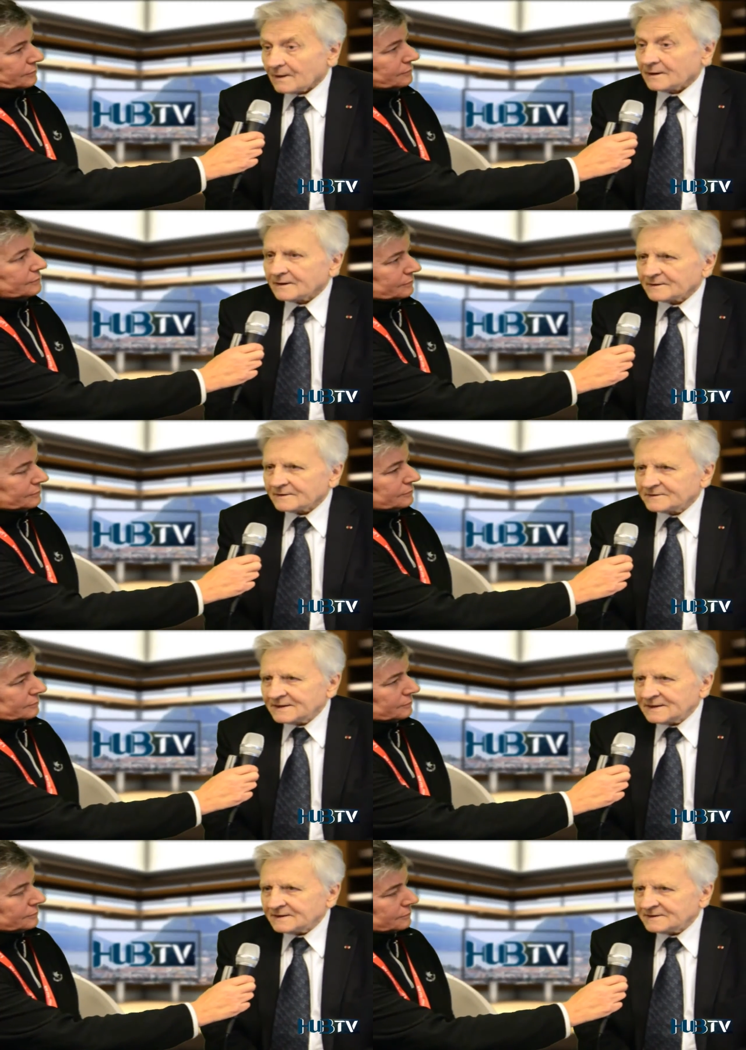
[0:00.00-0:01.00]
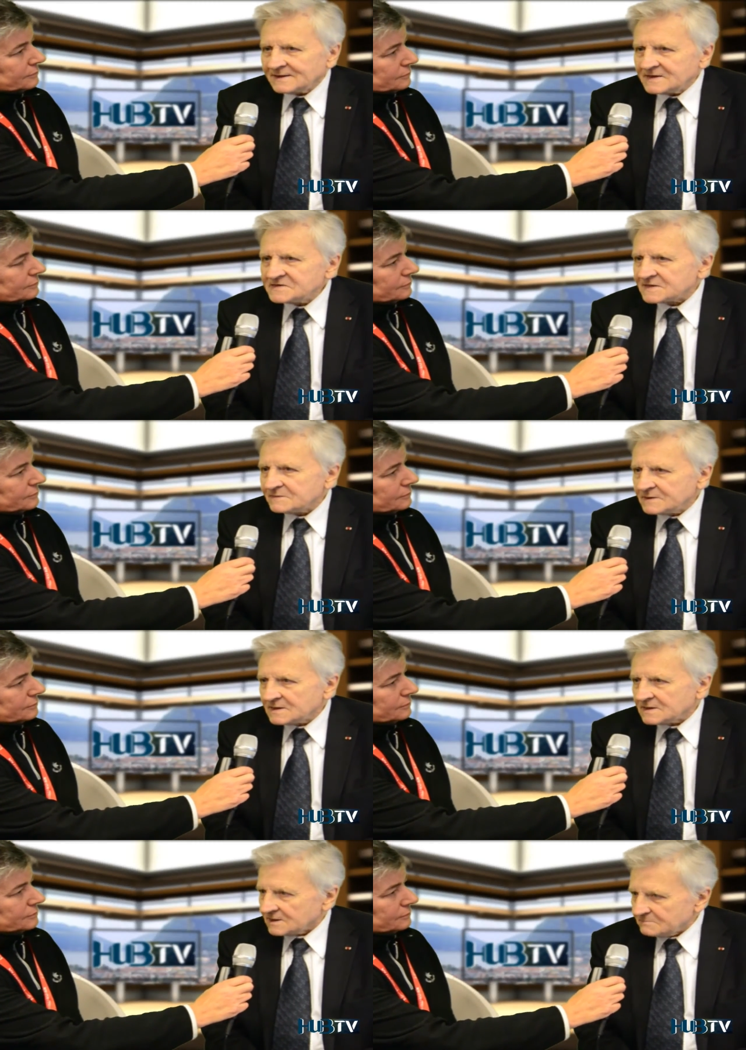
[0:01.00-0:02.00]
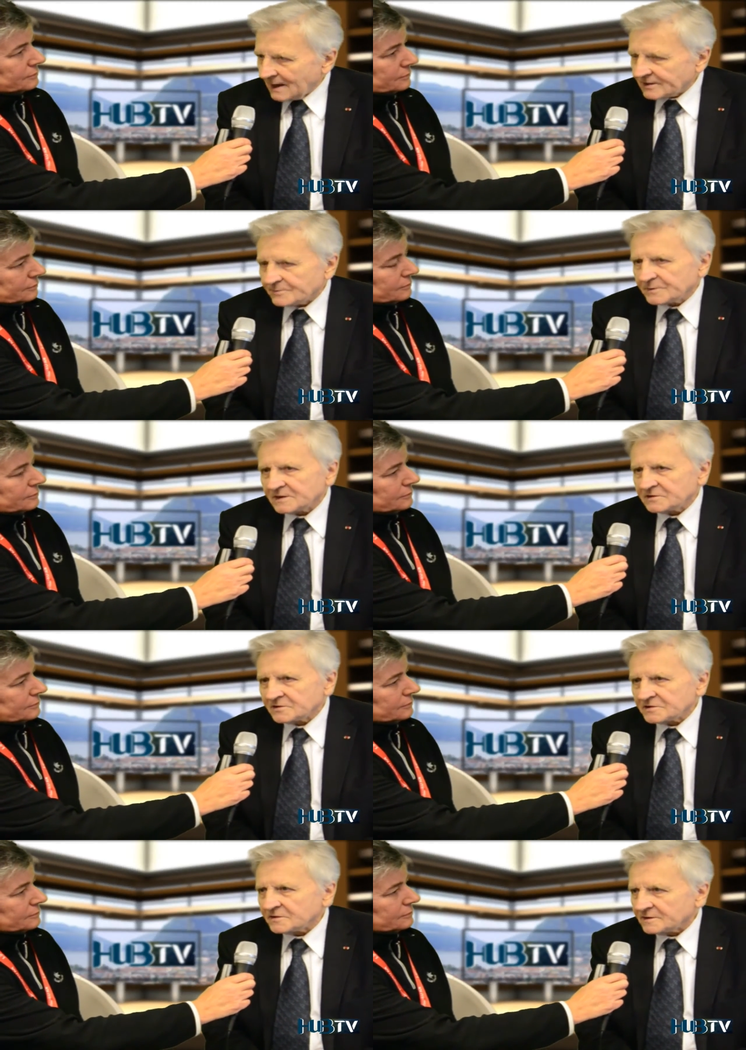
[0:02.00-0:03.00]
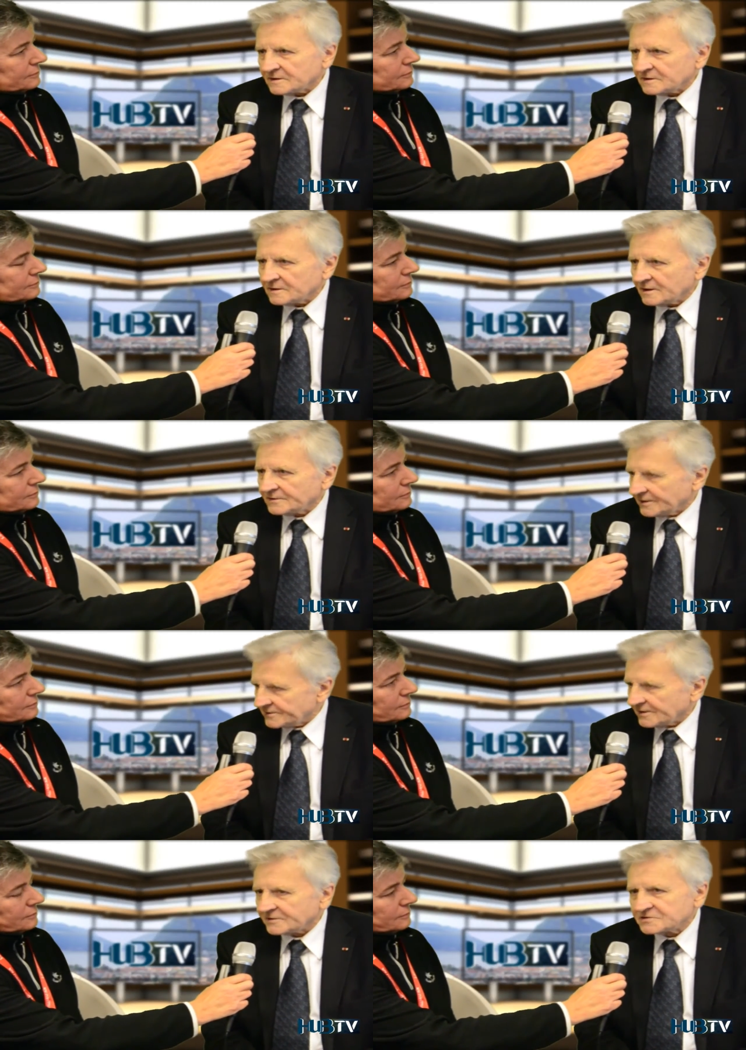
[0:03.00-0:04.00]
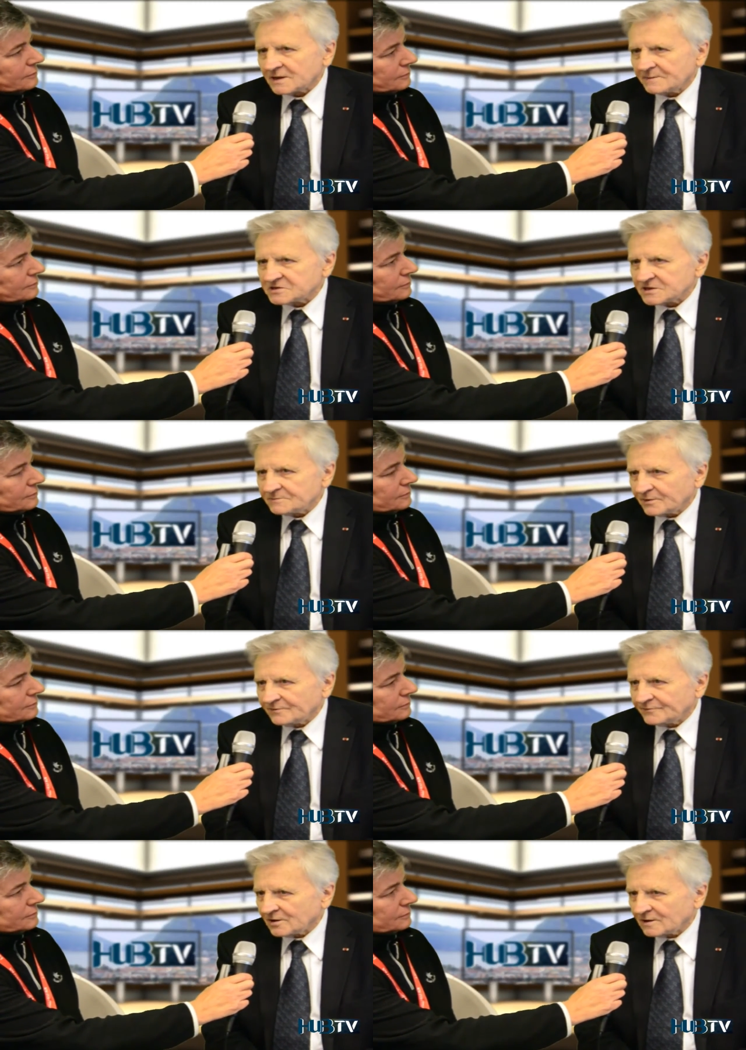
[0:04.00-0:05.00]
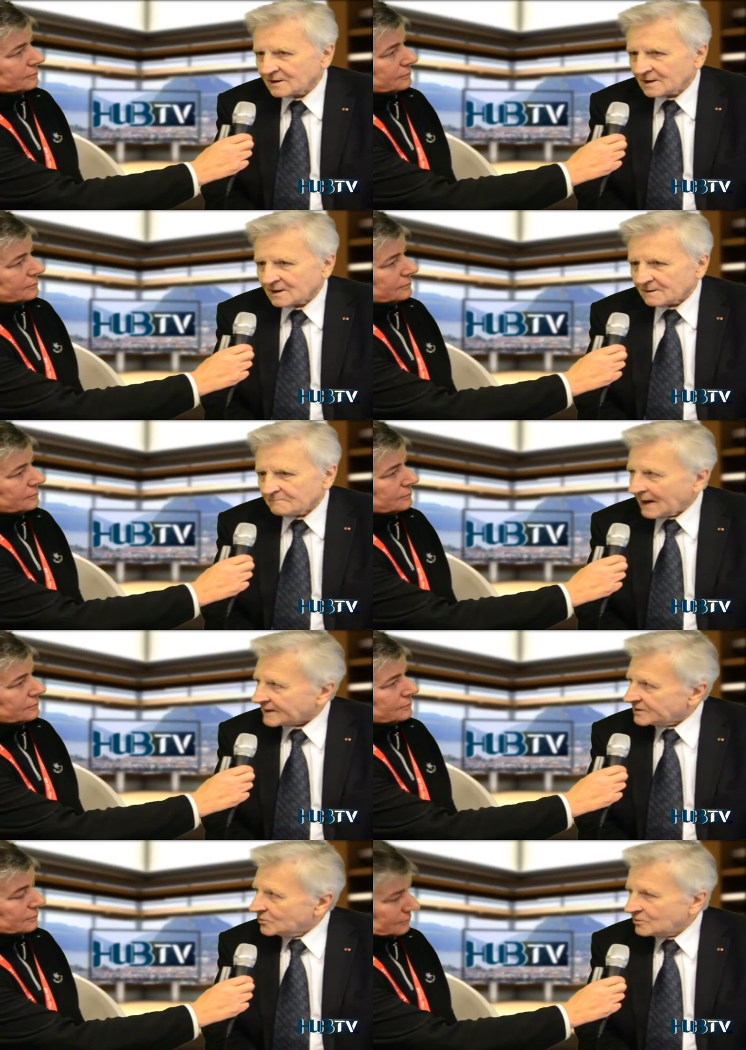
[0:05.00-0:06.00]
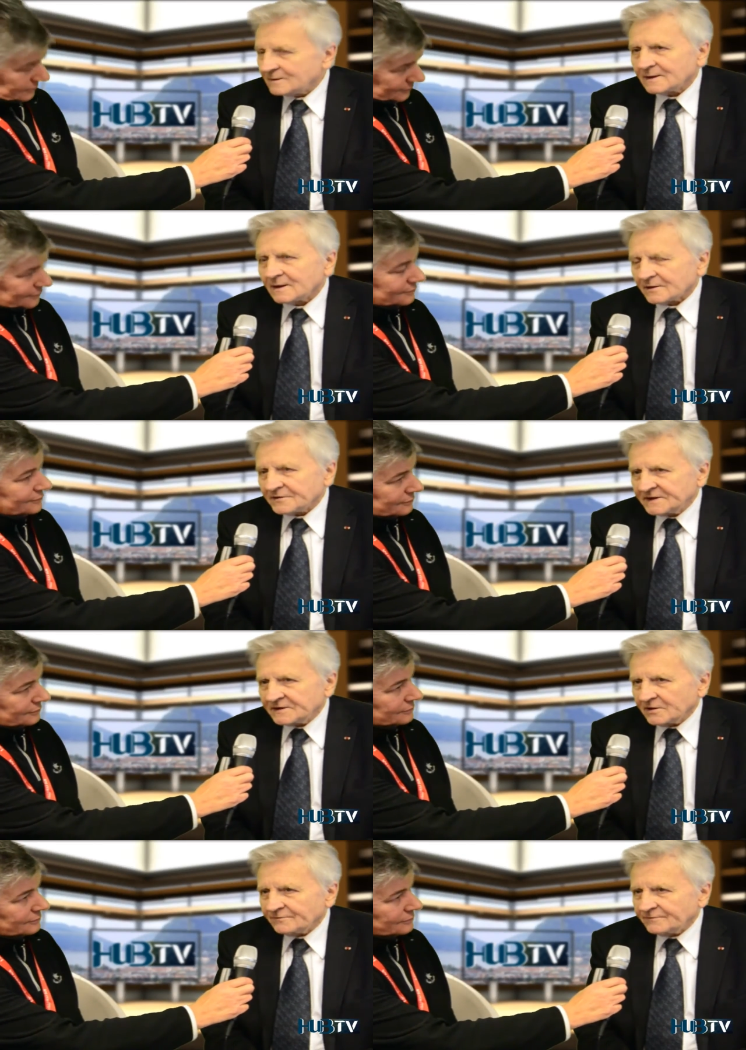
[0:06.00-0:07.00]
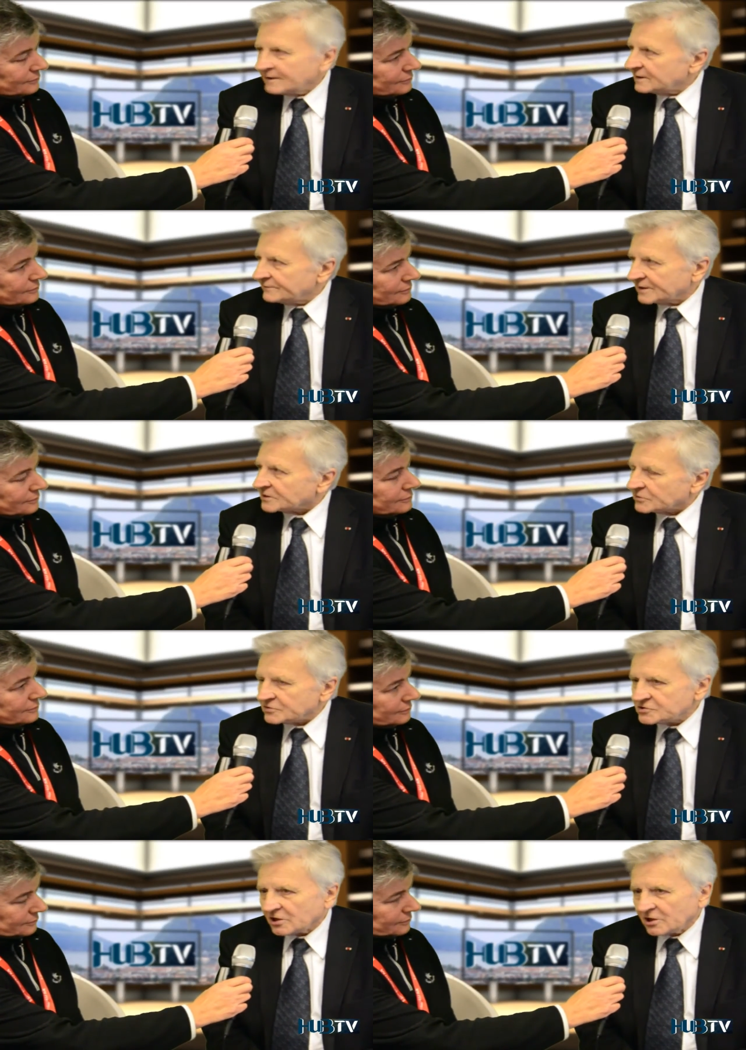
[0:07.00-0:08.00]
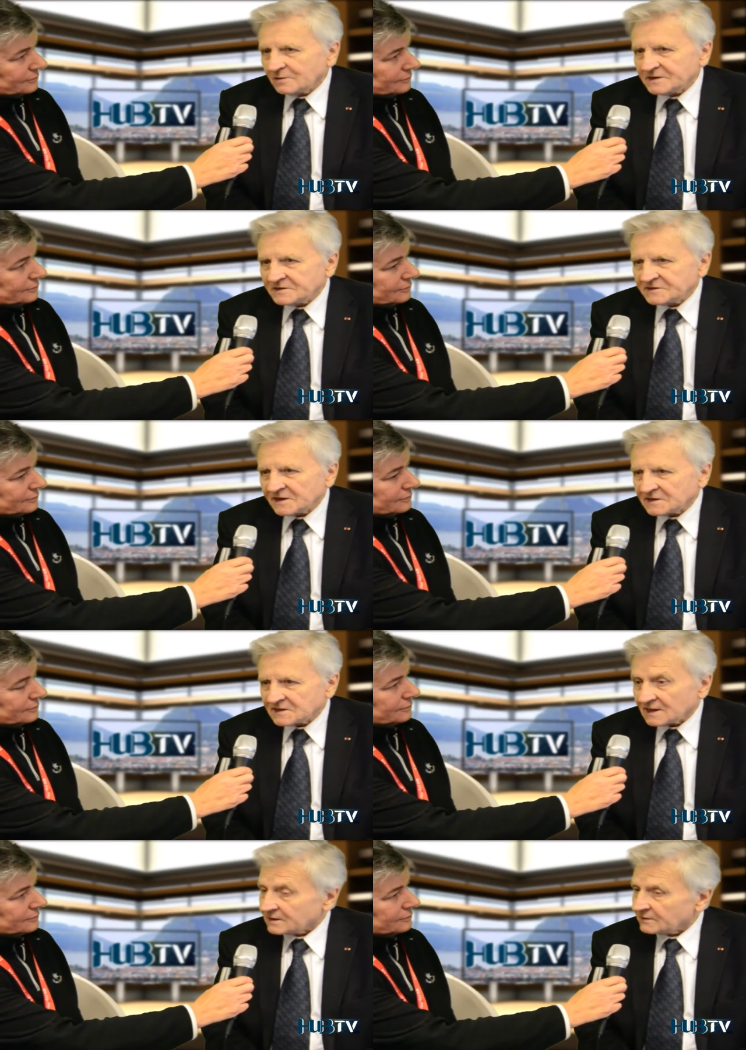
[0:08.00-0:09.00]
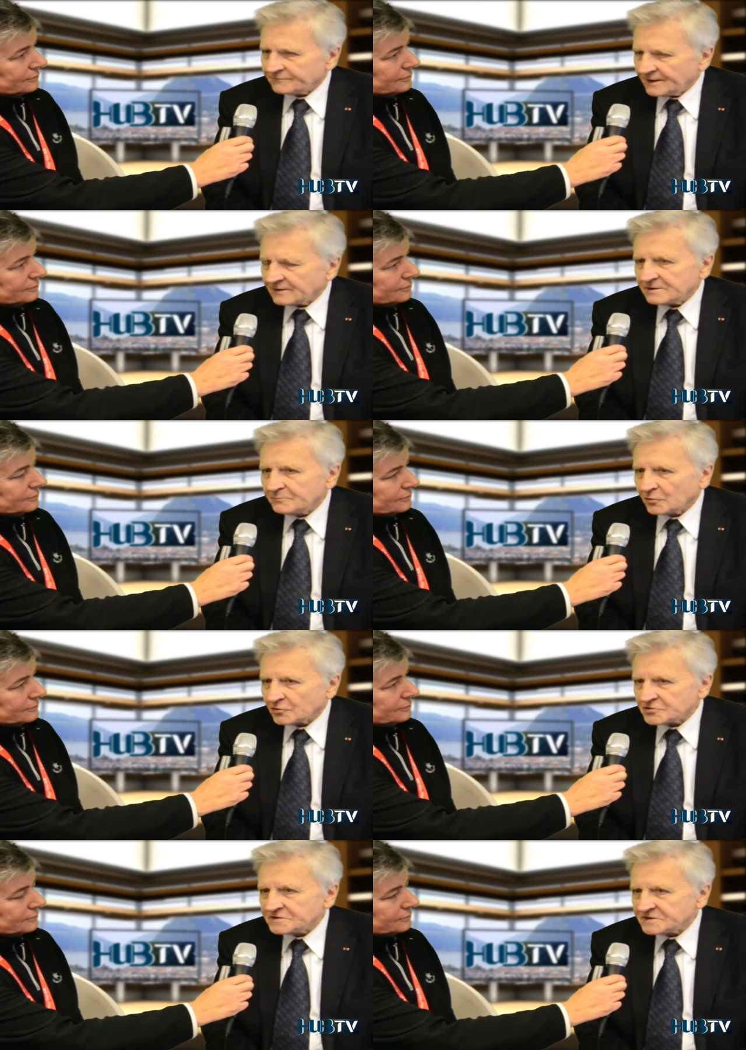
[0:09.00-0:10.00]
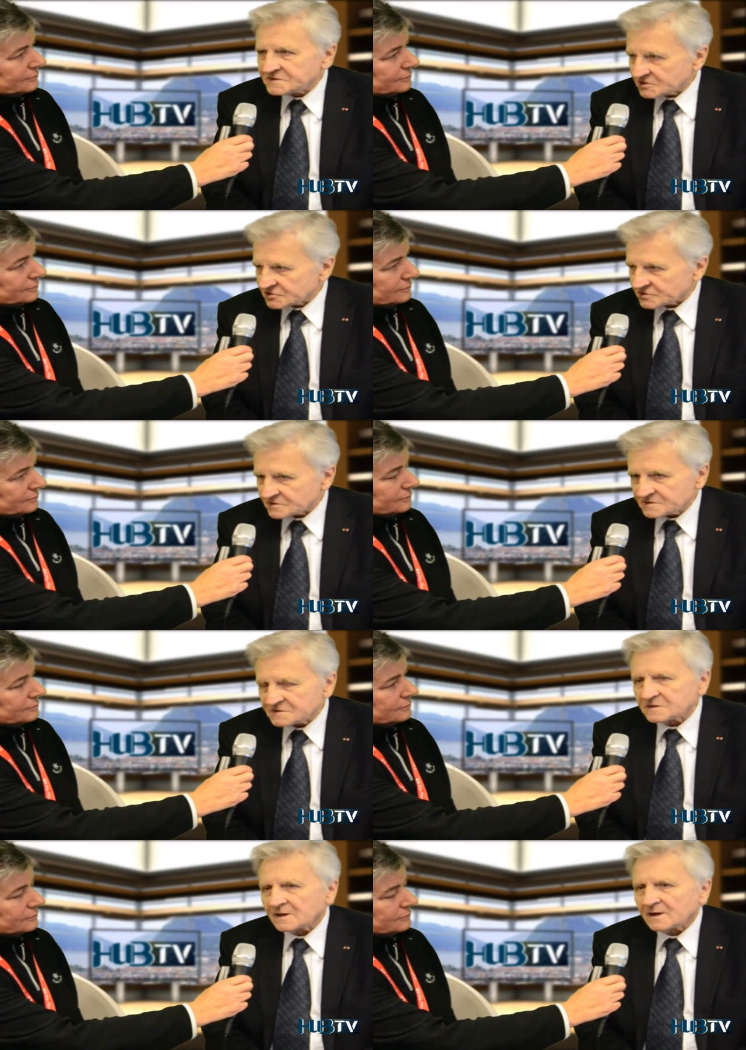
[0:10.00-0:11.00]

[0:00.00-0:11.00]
Speaker 1: uh, the, the ECB, in my opinion, uh, under the chairmanship of uh, Mario, did a very, very good job in taking very important decisions,